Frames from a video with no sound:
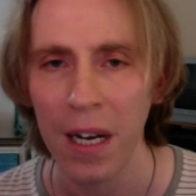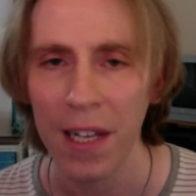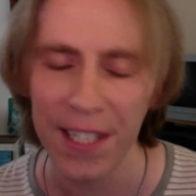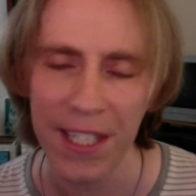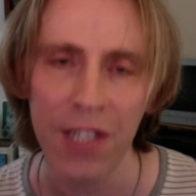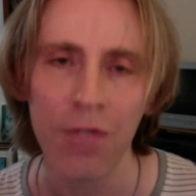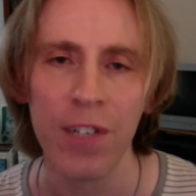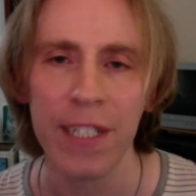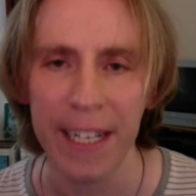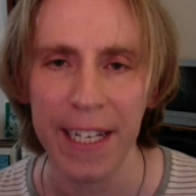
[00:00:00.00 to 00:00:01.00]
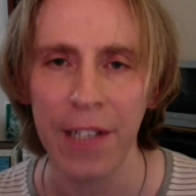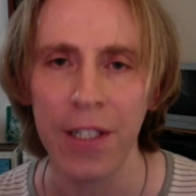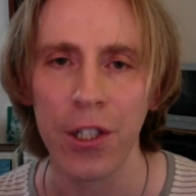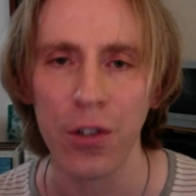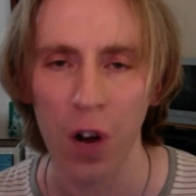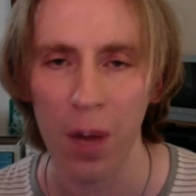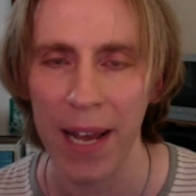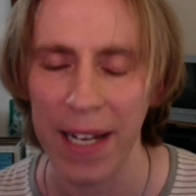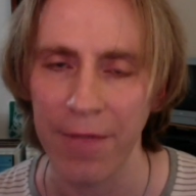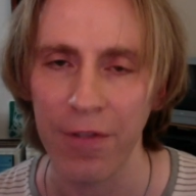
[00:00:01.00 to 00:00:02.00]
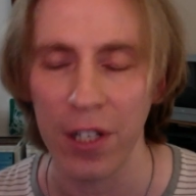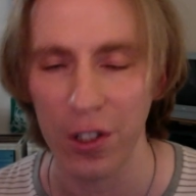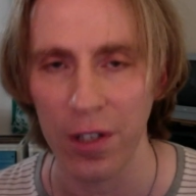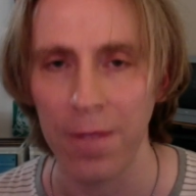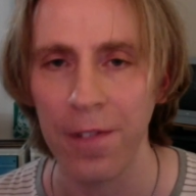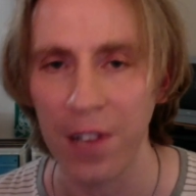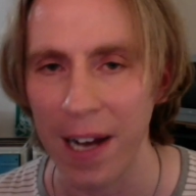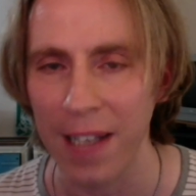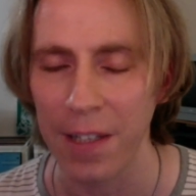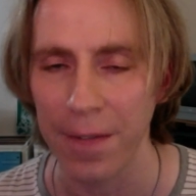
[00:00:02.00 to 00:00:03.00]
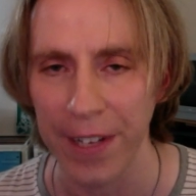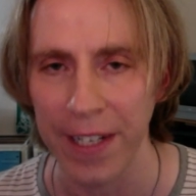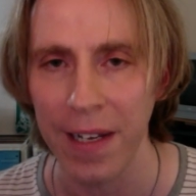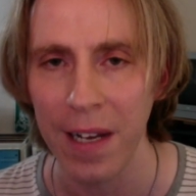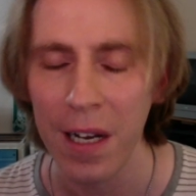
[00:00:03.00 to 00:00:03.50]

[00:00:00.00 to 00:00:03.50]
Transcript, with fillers: This is a ridiculous strawman of religion and philosophy.